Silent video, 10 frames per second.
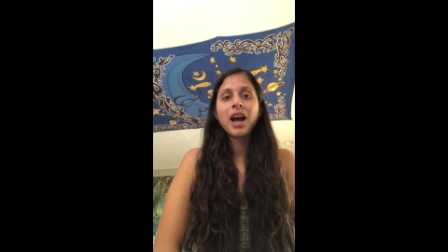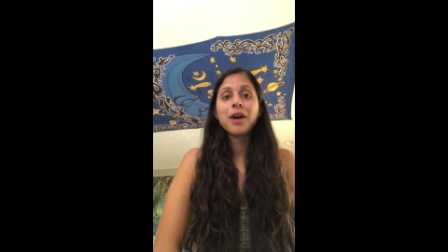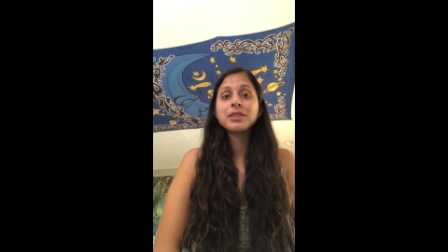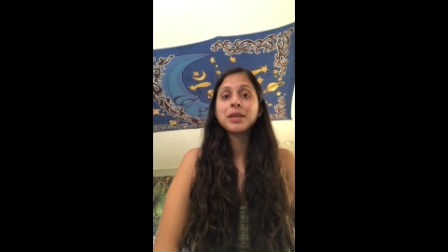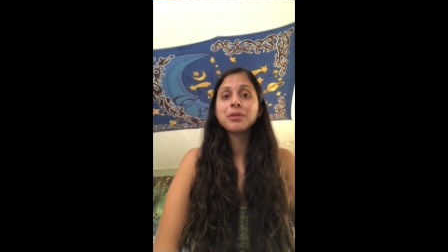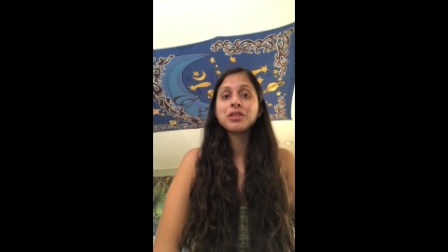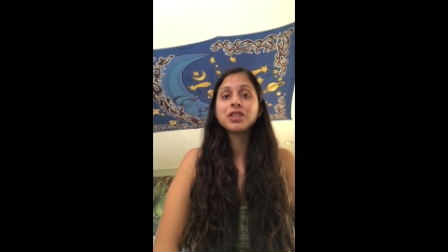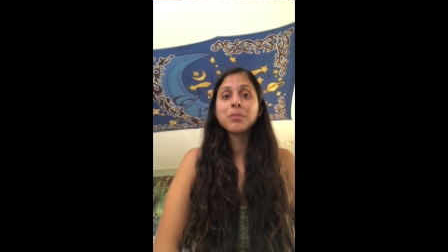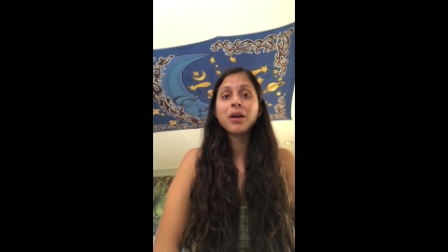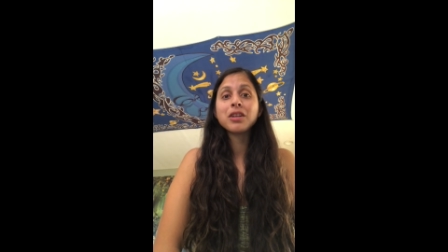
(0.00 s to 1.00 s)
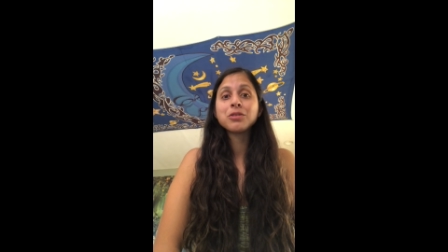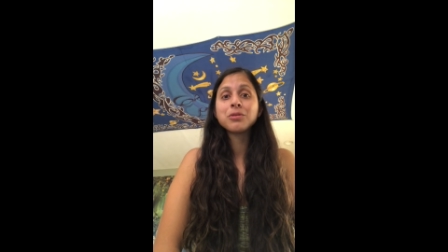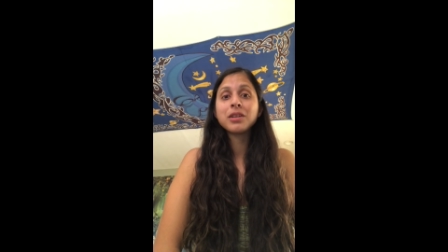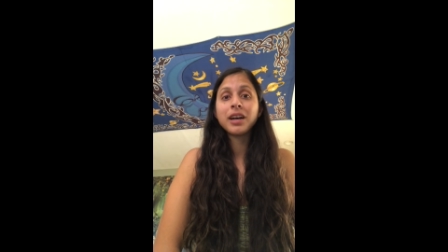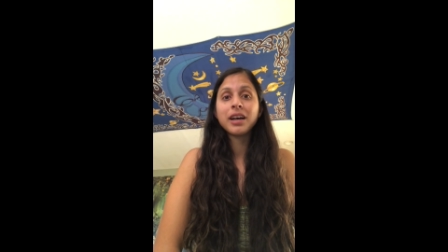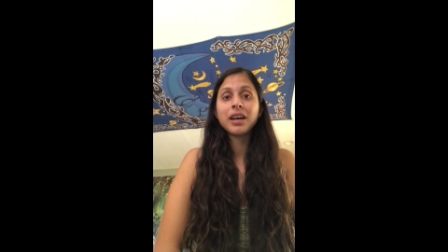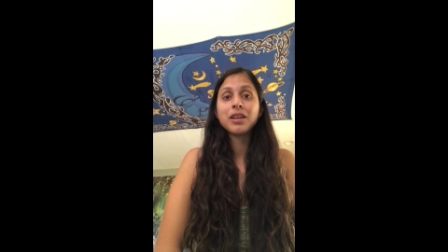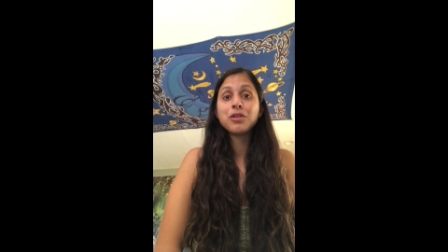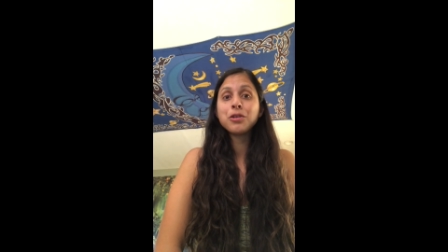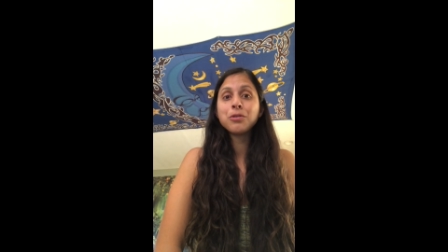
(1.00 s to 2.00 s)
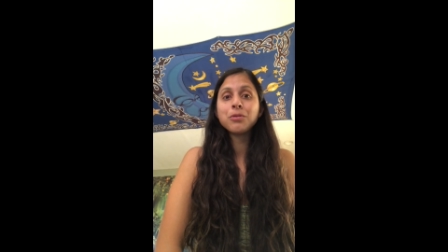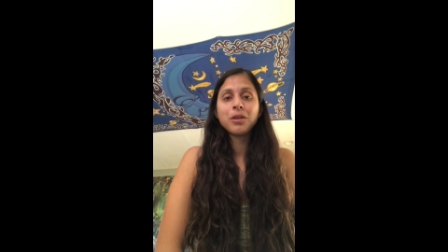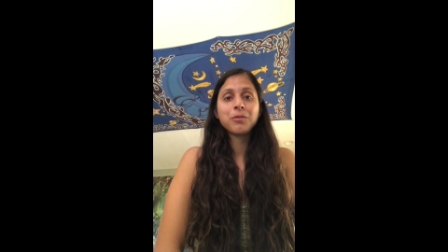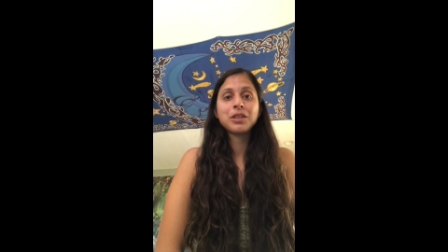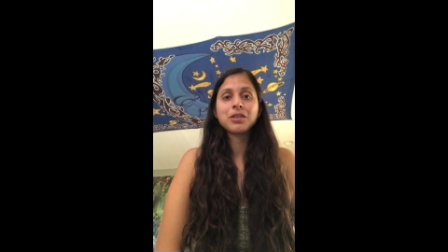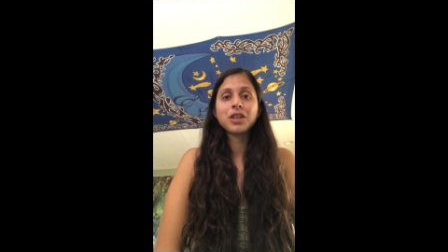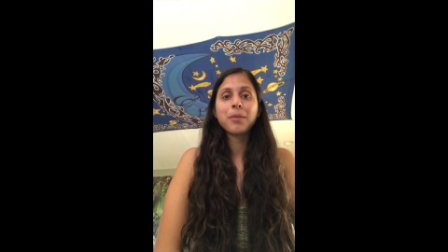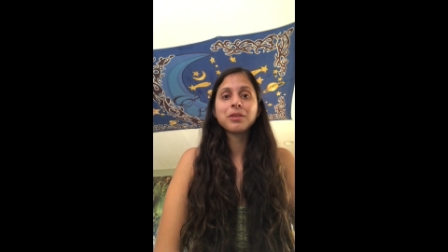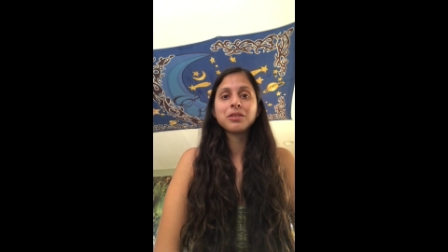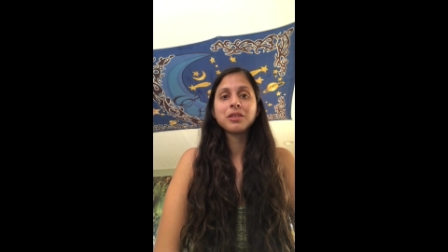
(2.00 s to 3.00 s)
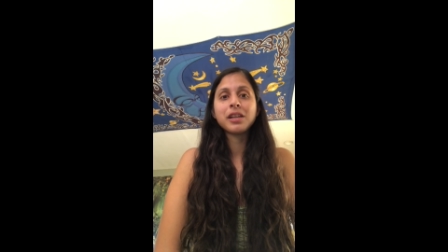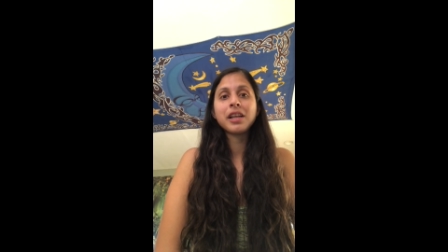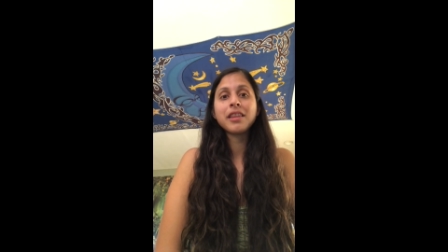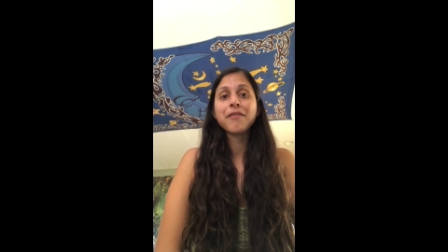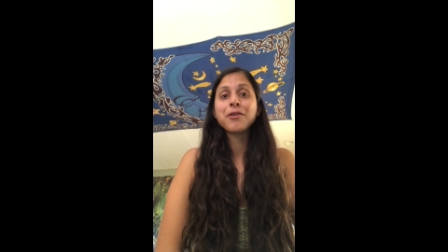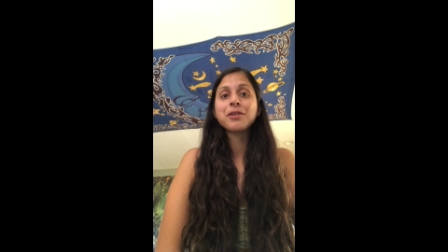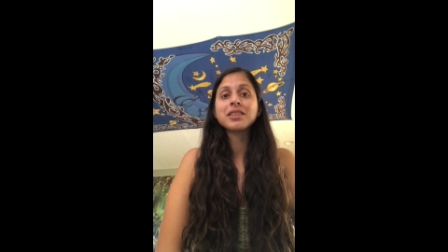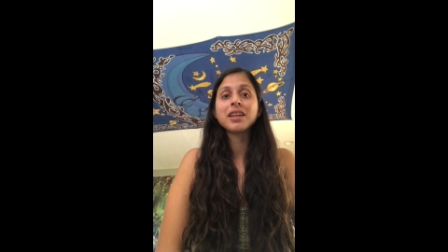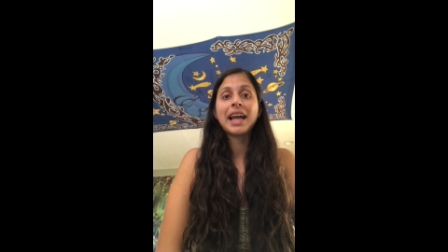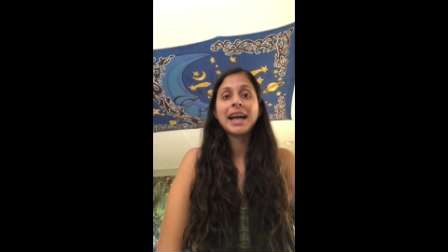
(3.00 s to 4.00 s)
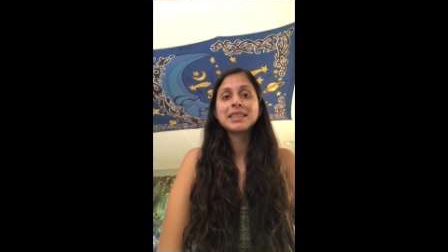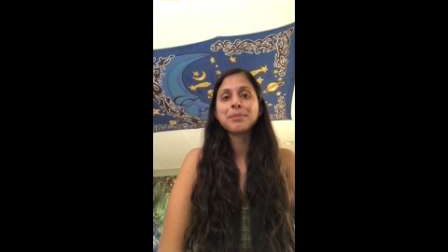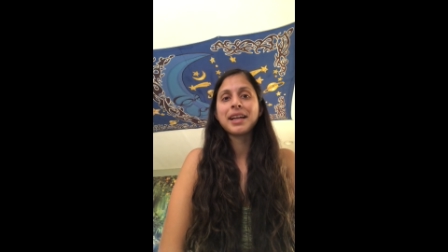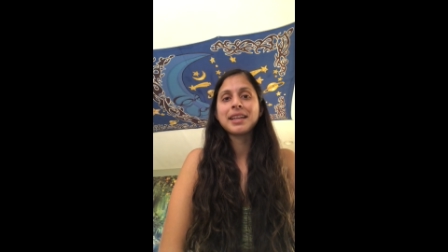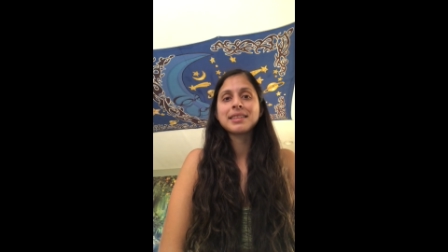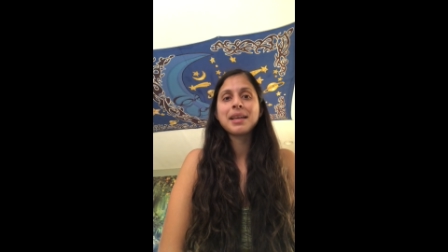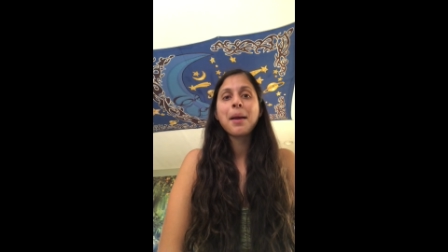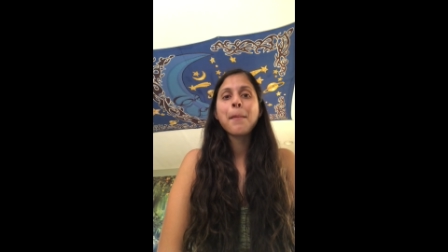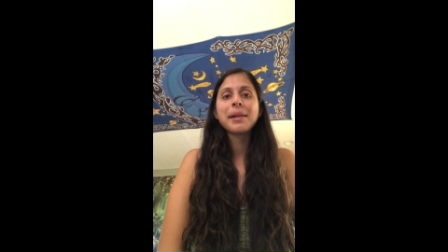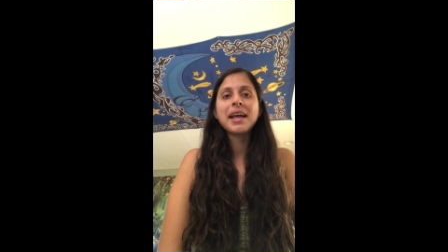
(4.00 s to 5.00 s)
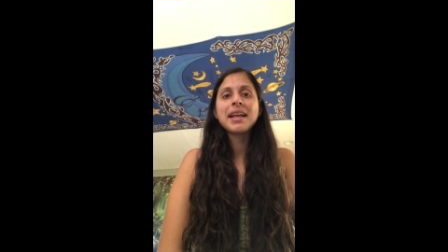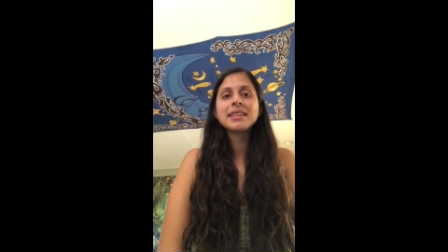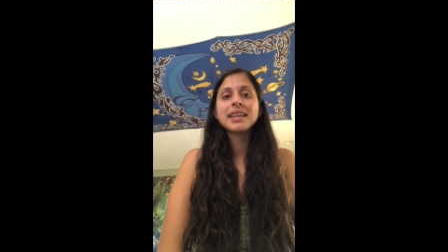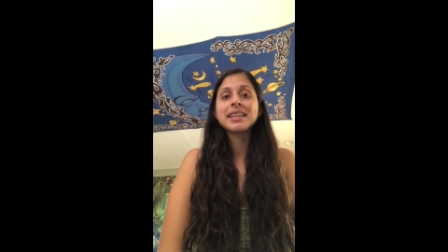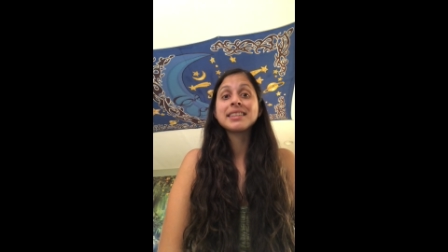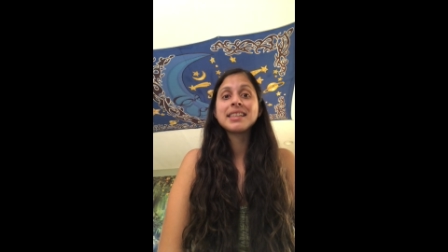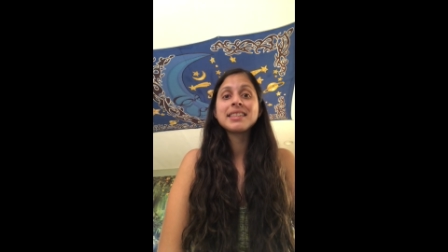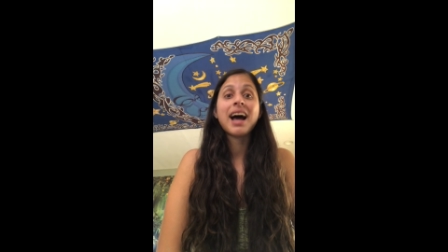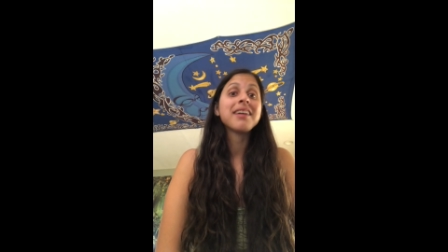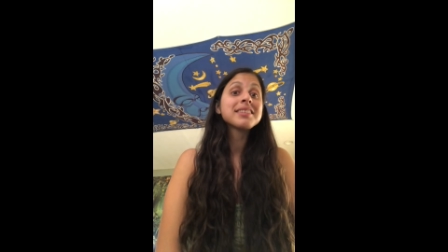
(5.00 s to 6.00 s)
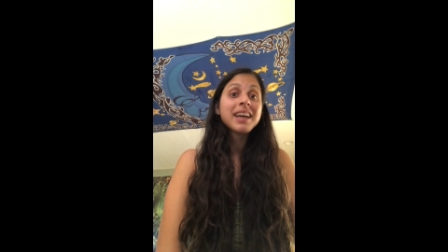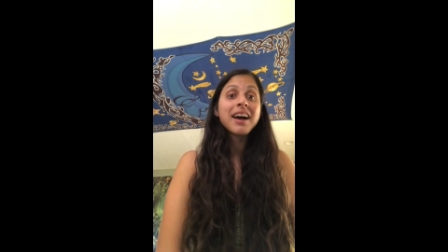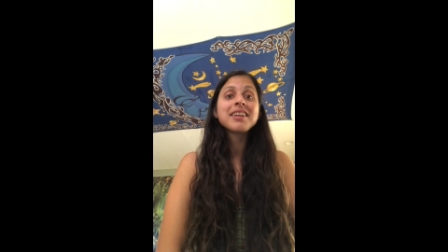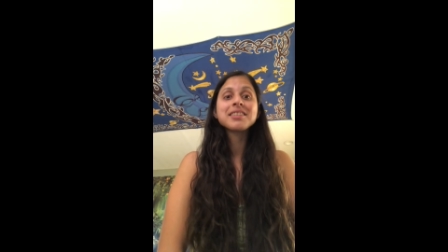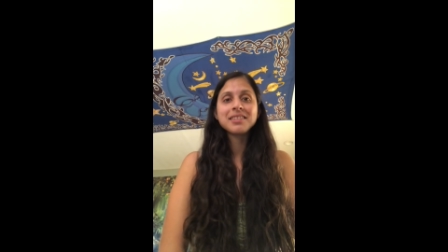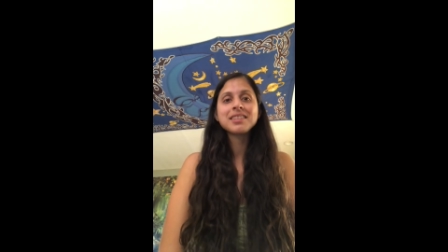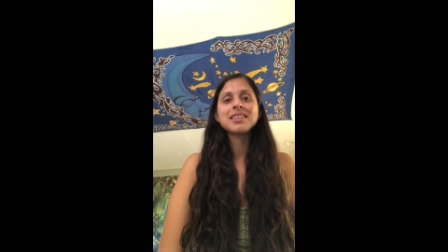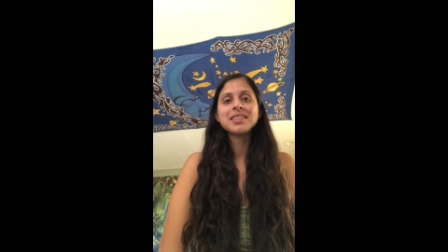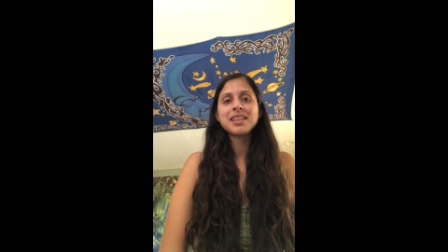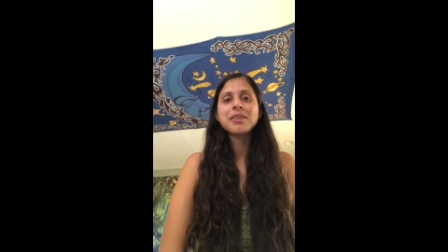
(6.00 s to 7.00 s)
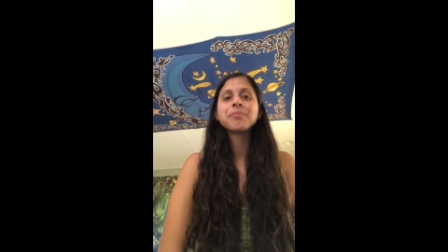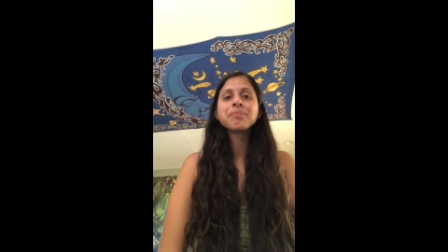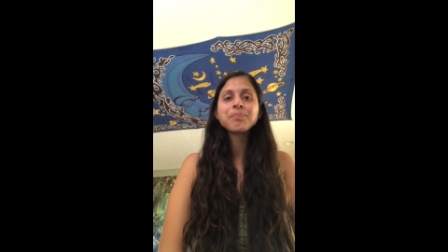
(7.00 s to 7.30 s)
I was able to jump onto a new research opportunity that focused on exoplanets, planets that exist outside our solar system.